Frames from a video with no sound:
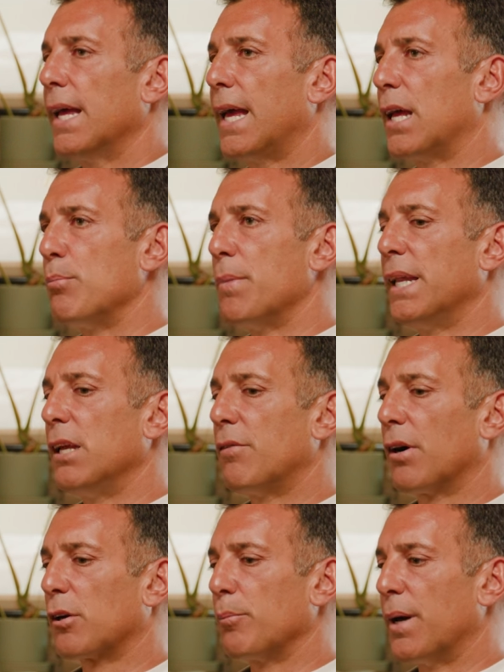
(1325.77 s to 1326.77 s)
And many of
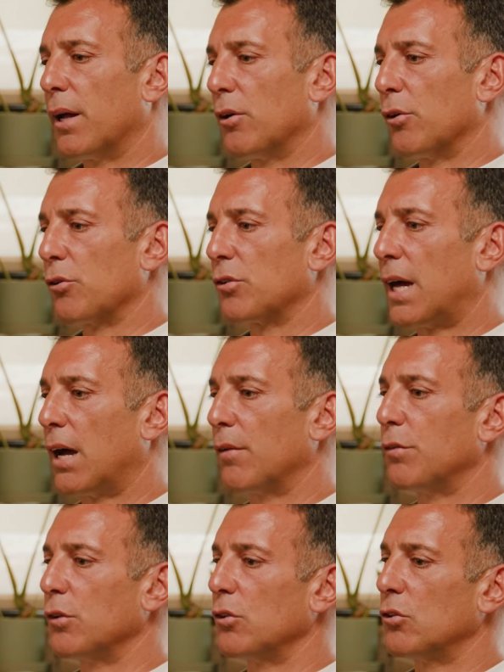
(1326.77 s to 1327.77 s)
our competitors
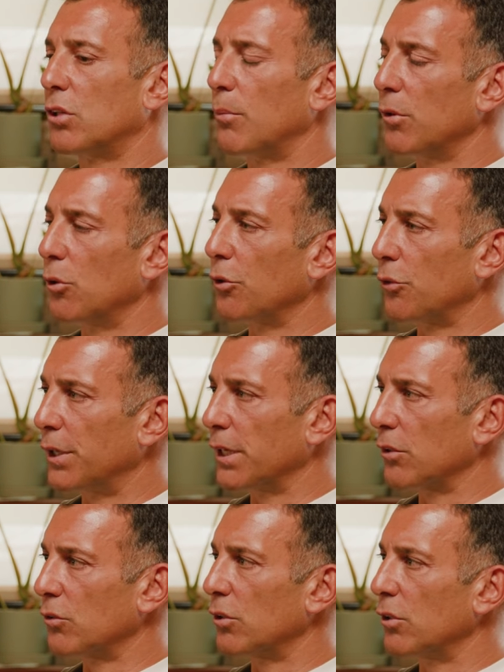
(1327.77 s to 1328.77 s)
have some of those things,